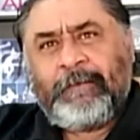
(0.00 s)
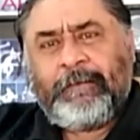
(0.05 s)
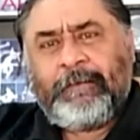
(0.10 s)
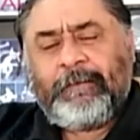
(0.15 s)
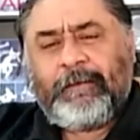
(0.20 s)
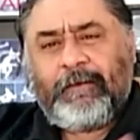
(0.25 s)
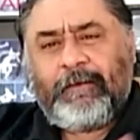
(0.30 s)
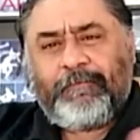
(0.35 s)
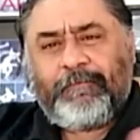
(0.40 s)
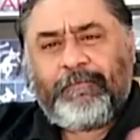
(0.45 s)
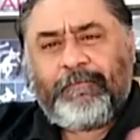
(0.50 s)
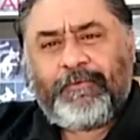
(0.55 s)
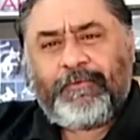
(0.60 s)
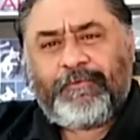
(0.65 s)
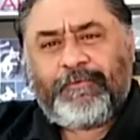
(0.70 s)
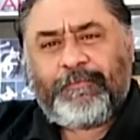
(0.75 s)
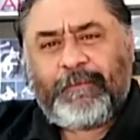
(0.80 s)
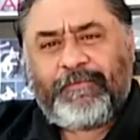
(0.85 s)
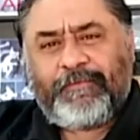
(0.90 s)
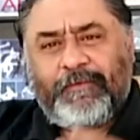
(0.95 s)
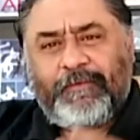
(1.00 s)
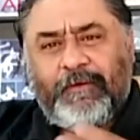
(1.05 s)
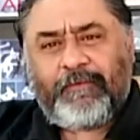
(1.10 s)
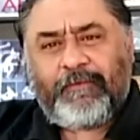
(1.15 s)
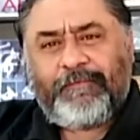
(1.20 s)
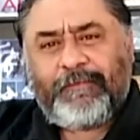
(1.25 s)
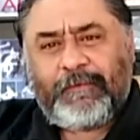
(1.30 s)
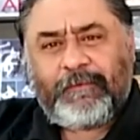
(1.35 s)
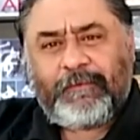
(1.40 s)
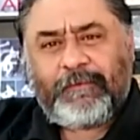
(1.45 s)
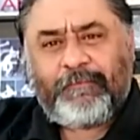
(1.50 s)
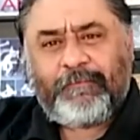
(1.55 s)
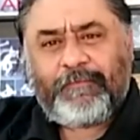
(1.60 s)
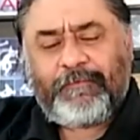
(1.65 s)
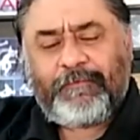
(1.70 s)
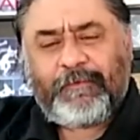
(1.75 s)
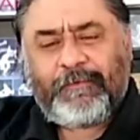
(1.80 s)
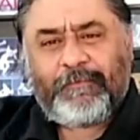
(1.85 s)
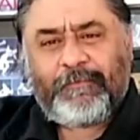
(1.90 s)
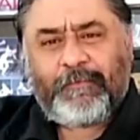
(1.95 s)
And of course, myself and
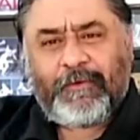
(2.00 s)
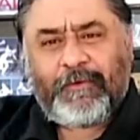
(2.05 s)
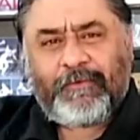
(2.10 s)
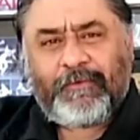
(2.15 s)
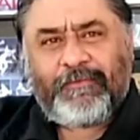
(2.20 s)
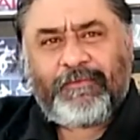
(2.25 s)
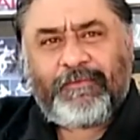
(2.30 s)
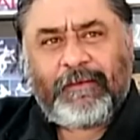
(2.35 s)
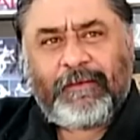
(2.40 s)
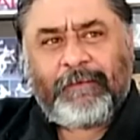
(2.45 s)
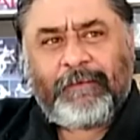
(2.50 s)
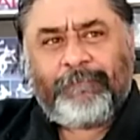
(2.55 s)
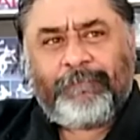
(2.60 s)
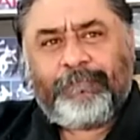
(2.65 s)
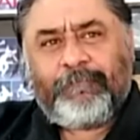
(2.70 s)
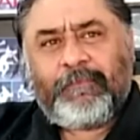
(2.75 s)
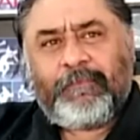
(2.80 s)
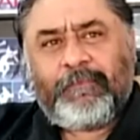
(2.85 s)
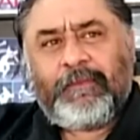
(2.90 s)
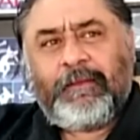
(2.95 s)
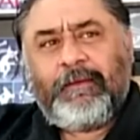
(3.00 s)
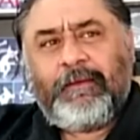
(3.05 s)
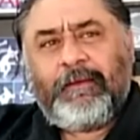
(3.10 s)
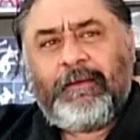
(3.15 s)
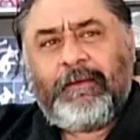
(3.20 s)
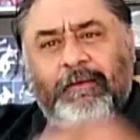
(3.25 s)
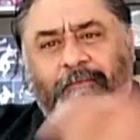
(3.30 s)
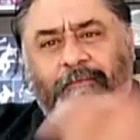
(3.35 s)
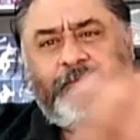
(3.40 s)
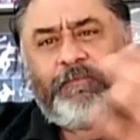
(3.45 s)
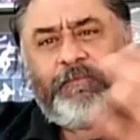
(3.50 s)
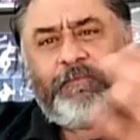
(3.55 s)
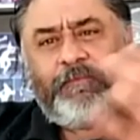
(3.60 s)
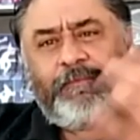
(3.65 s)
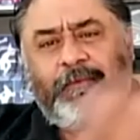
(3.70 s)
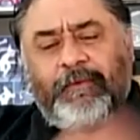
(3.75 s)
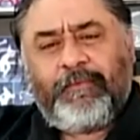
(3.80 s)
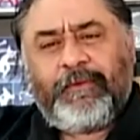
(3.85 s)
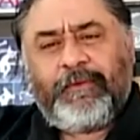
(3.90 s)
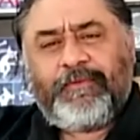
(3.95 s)
Professor Mark Senni
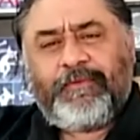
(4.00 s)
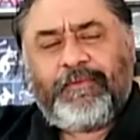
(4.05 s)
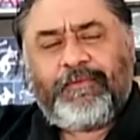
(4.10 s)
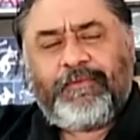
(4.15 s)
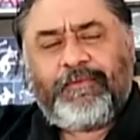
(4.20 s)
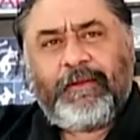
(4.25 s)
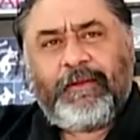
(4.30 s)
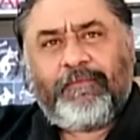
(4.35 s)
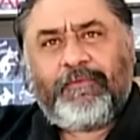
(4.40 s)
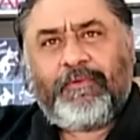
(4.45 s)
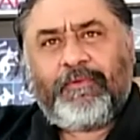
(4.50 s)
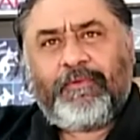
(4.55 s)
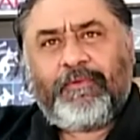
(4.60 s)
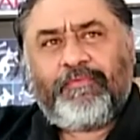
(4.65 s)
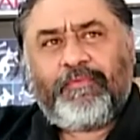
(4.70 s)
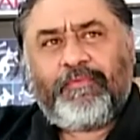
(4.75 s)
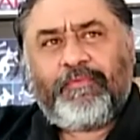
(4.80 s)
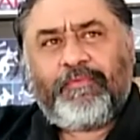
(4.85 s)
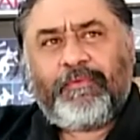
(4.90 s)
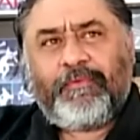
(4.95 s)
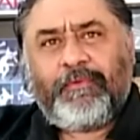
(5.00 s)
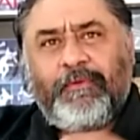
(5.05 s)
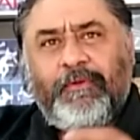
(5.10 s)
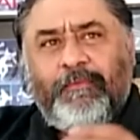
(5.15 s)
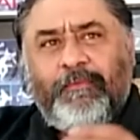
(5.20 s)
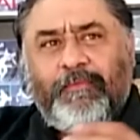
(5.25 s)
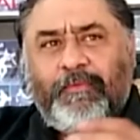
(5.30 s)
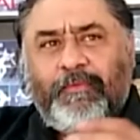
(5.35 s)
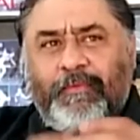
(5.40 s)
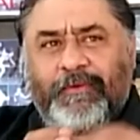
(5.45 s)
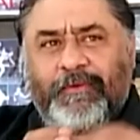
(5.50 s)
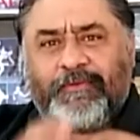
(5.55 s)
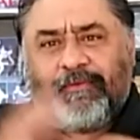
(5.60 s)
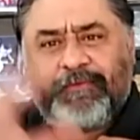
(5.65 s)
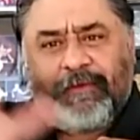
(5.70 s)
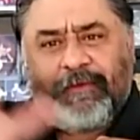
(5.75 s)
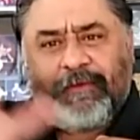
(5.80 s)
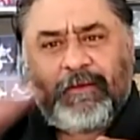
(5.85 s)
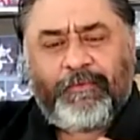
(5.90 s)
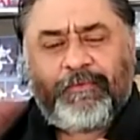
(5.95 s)
and Richard Seale, of course, were, but Richard
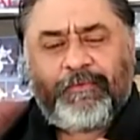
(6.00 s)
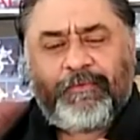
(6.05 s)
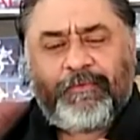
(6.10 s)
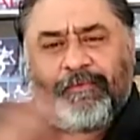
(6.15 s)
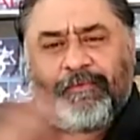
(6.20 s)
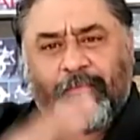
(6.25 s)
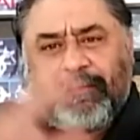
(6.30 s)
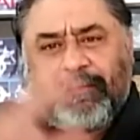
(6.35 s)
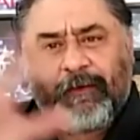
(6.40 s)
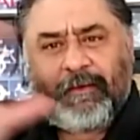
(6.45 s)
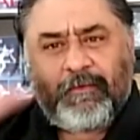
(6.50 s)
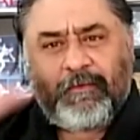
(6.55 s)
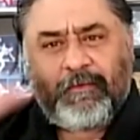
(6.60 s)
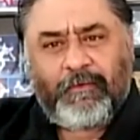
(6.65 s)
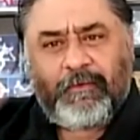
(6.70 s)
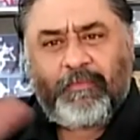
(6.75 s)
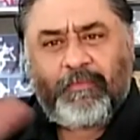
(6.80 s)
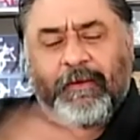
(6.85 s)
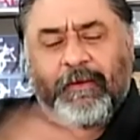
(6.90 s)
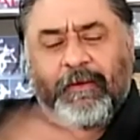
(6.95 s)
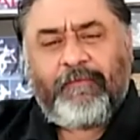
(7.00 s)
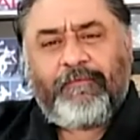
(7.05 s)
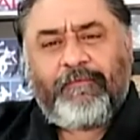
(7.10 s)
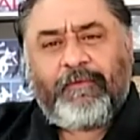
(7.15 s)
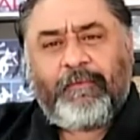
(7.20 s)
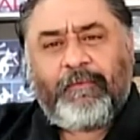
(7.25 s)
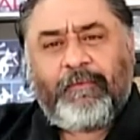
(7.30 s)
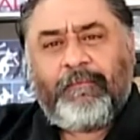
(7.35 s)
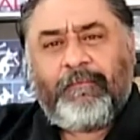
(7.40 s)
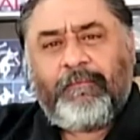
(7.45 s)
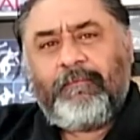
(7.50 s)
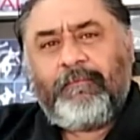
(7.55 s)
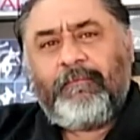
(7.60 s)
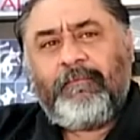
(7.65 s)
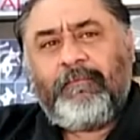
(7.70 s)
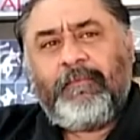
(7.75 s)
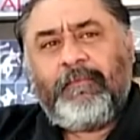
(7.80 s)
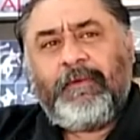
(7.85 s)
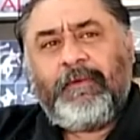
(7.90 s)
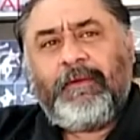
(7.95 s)
Seale was already away from
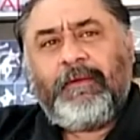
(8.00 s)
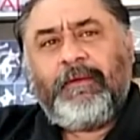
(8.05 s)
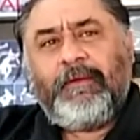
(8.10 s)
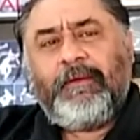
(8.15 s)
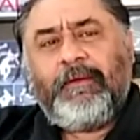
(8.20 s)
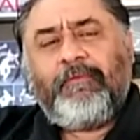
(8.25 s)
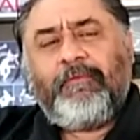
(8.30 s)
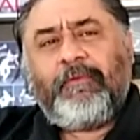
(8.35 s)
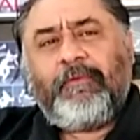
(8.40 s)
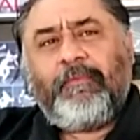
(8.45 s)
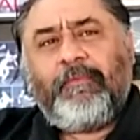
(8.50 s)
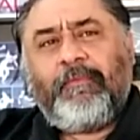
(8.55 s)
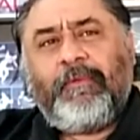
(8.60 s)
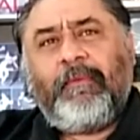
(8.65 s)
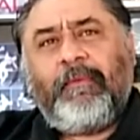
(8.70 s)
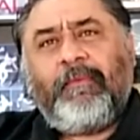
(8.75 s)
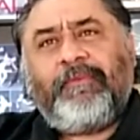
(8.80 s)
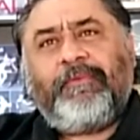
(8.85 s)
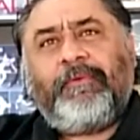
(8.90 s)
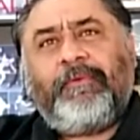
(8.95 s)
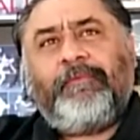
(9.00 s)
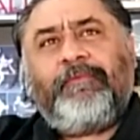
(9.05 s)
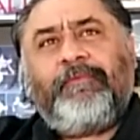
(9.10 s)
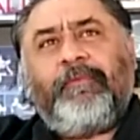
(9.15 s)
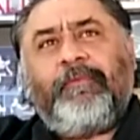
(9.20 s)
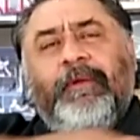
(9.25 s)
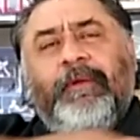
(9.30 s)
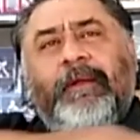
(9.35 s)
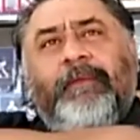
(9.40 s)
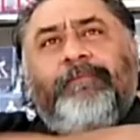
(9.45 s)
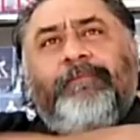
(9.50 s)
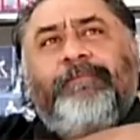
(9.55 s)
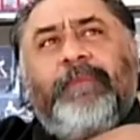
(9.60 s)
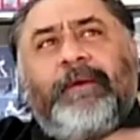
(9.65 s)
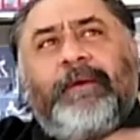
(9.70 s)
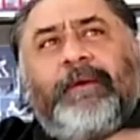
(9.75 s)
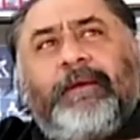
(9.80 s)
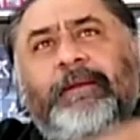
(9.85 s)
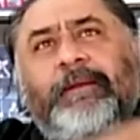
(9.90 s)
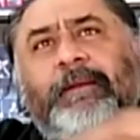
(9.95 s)
Raymond Mazon, from Raymond.
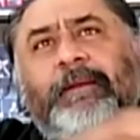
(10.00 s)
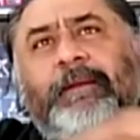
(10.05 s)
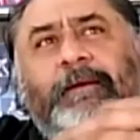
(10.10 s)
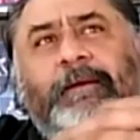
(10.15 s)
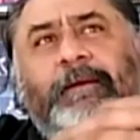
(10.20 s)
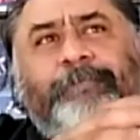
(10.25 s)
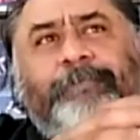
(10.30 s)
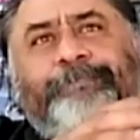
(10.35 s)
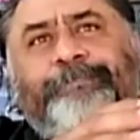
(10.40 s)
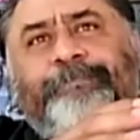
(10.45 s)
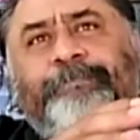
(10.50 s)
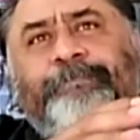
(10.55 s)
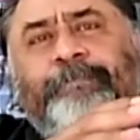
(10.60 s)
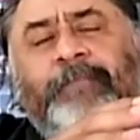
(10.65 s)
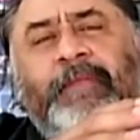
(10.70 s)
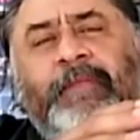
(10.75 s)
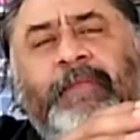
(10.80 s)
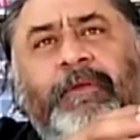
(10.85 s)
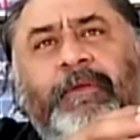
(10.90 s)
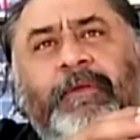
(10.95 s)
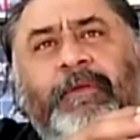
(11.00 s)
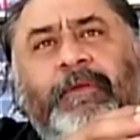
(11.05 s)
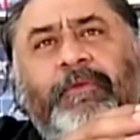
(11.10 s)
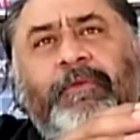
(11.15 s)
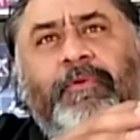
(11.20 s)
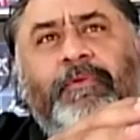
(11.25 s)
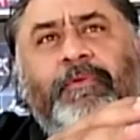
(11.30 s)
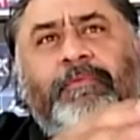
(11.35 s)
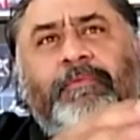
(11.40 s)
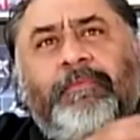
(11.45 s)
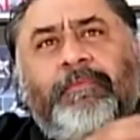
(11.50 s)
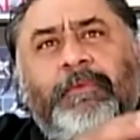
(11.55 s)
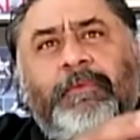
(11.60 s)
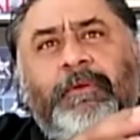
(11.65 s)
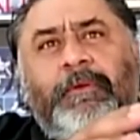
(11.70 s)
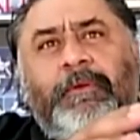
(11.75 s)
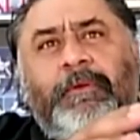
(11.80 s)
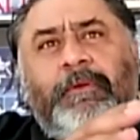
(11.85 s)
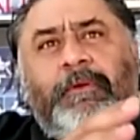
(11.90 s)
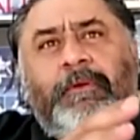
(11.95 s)
And so
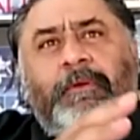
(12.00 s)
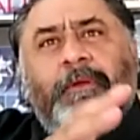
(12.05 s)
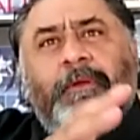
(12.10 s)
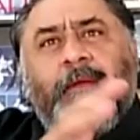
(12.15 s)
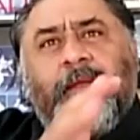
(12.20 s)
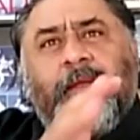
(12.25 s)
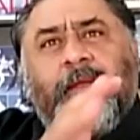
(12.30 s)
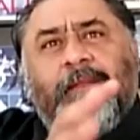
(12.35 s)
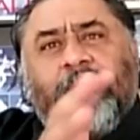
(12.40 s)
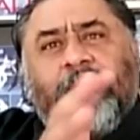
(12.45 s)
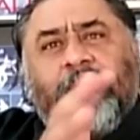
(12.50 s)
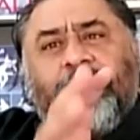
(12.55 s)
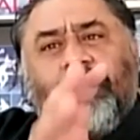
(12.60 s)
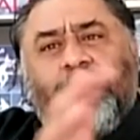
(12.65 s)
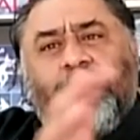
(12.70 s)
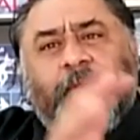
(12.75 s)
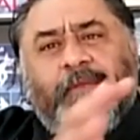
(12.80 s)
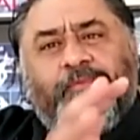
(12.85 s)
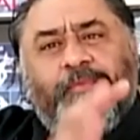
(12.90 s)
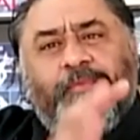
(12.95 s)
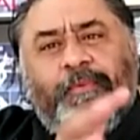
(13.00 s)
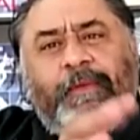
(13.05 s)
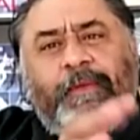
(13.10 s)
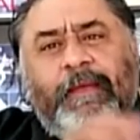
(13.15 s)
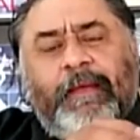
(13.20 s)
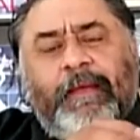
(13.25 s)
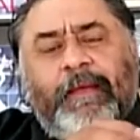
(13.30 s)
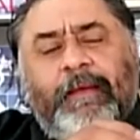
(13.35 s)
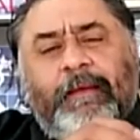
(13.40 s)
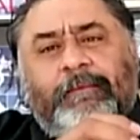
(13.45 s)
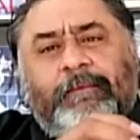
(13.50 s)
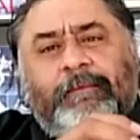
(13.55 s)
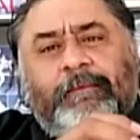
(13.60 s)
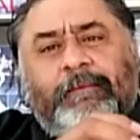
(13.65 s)
in that school, that's what we had.